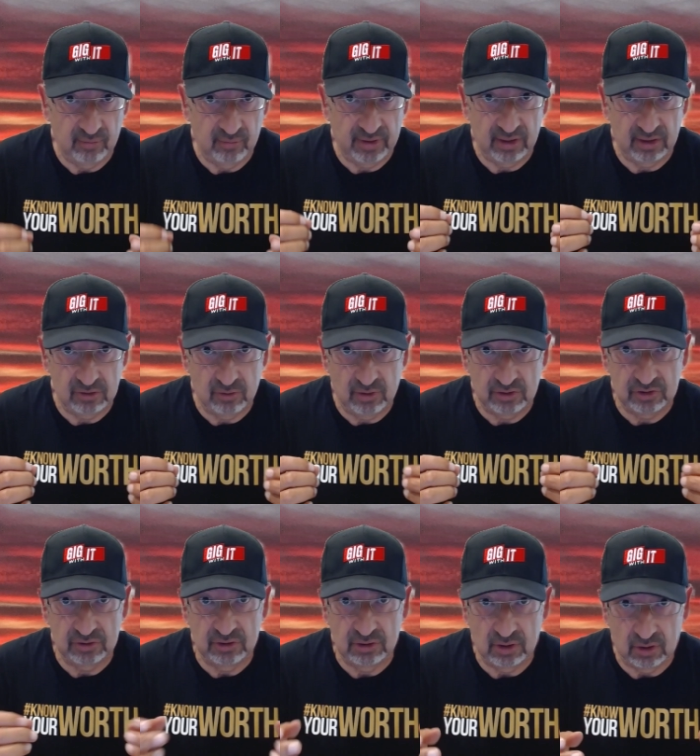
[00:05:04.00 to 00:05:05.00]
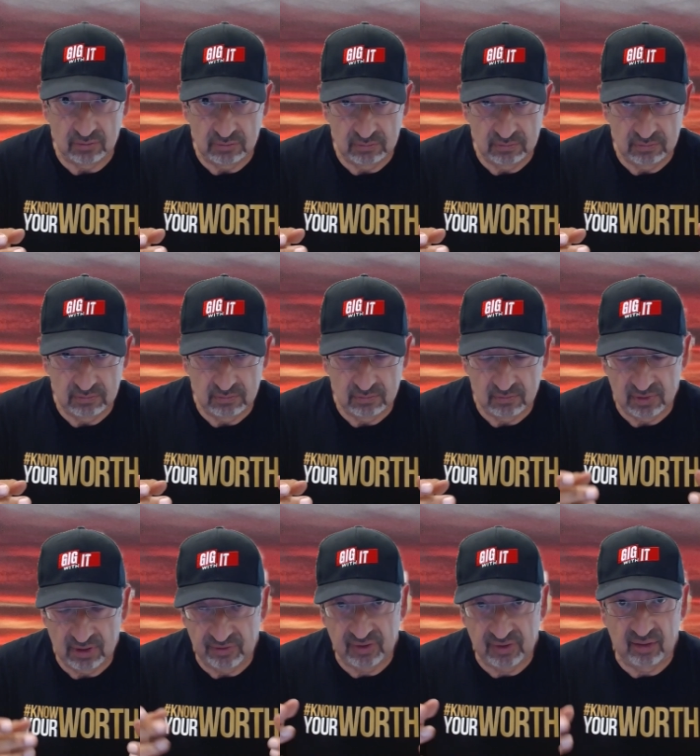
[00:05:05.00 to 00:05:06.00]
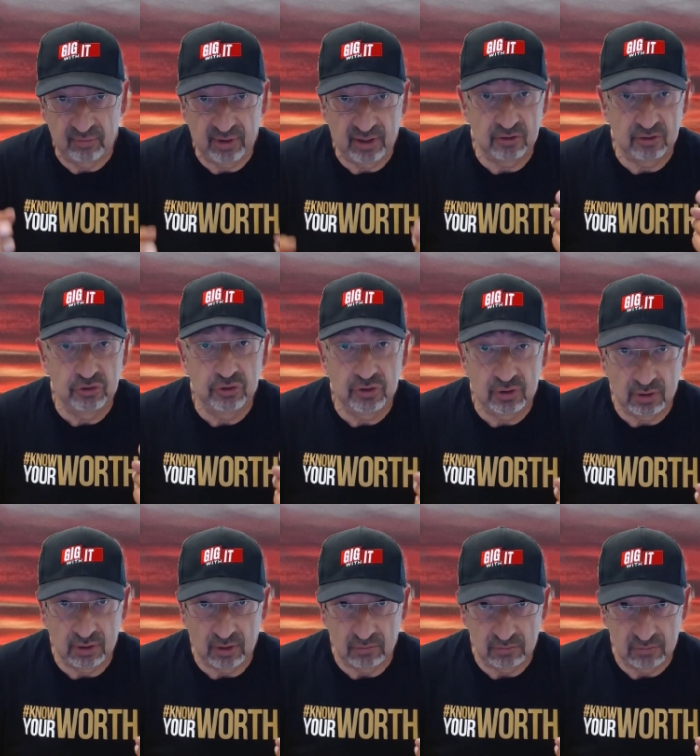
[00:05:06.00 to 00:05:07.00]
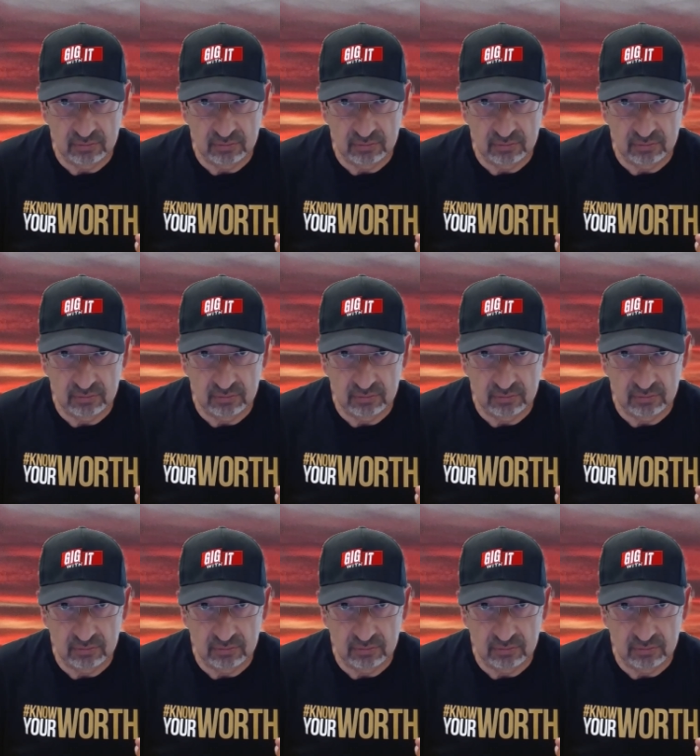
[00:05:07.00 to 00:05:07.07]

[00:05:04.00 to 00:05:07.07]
buy a treasury note. Let's say I buy a 2-year note.